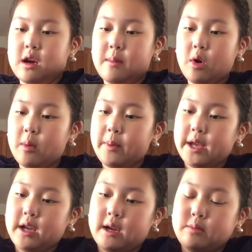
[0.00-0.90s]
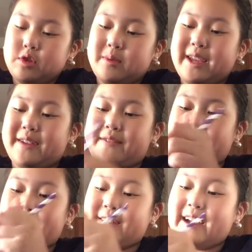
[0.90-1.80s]
I'm hoping I'm doing
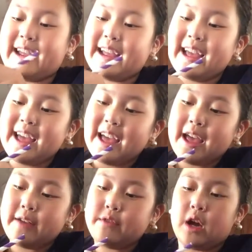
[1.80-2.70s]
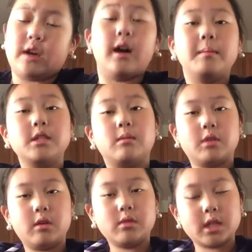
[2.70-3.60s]
everything right. If not, comment down
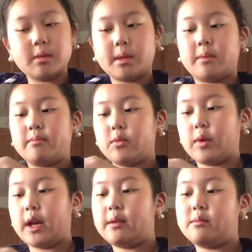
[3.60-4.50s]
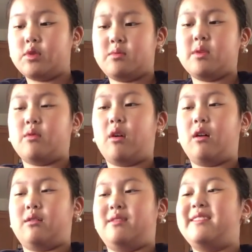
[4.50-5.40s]
below and tell me what I am doing
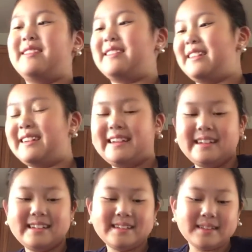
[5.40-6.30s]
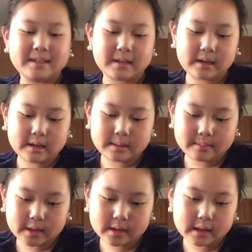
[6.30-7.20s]
wrong.
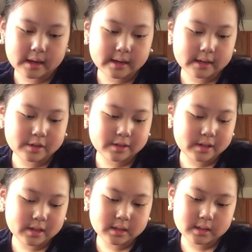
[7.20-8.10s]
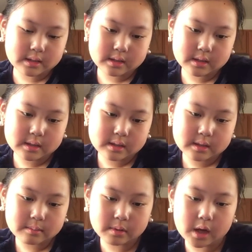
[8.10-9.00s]
And then it just says
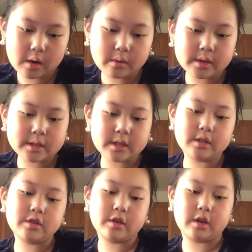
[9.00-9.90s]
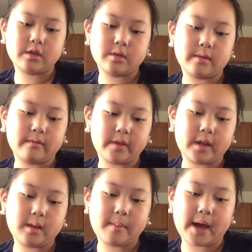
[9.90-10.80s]
blow into the straw to
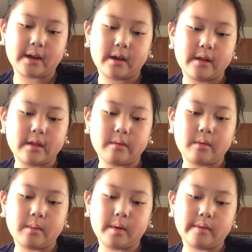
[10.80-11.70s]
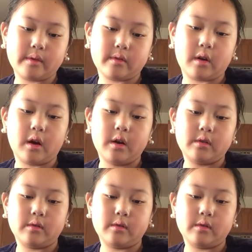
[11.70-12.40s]
inflate the bag, then remove the straw.